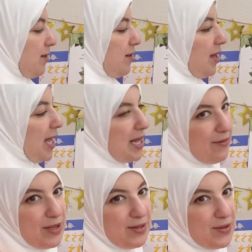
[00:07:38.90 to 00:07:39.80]
"I love
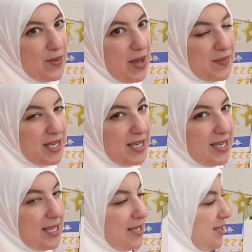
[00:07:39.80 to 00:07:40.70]
you too, Mommy,"
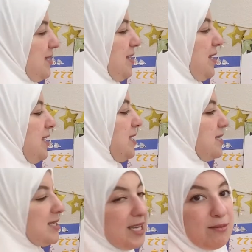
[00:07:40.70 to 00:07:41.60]
he
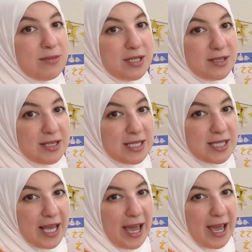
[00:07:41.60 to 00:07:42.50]
seemed to say.